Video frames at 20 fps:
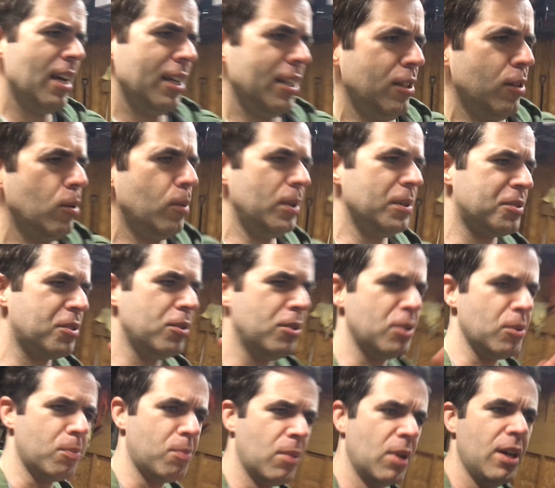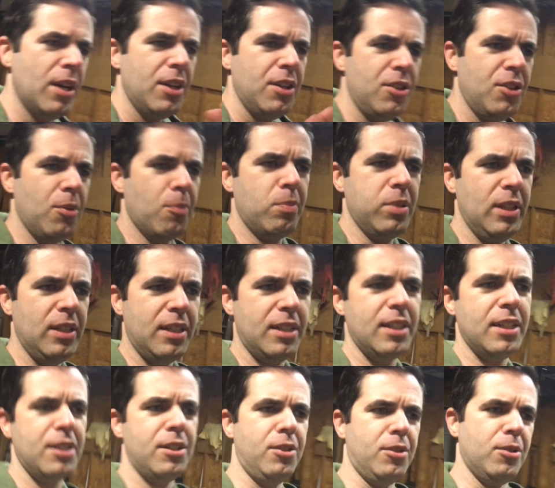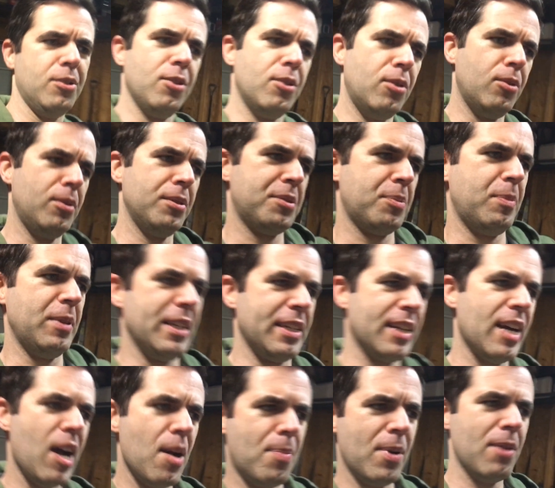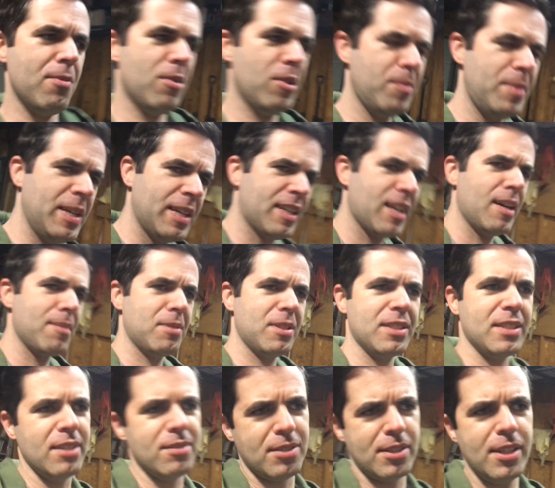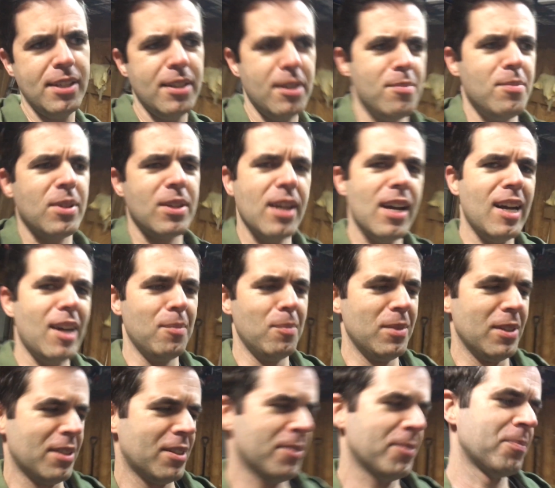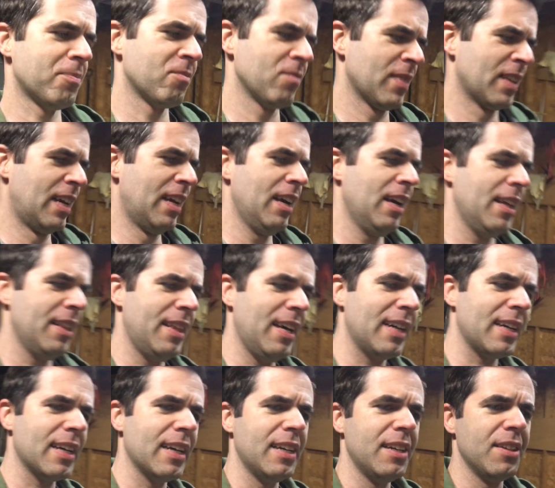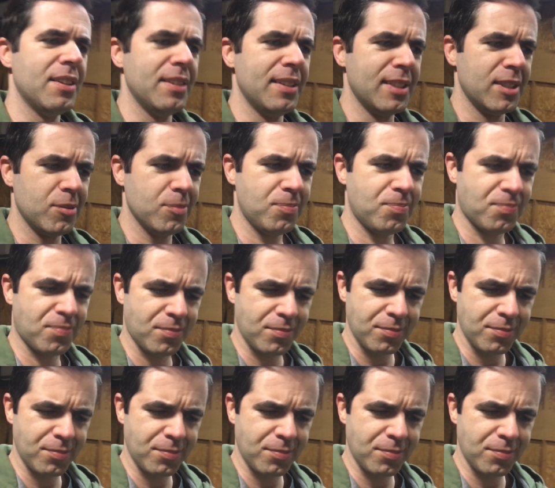You're loyal to your, your blood, or you're loyal to being a cop. I want to be a cop since I was a kid. I'm a cop, you know, that kind of thing.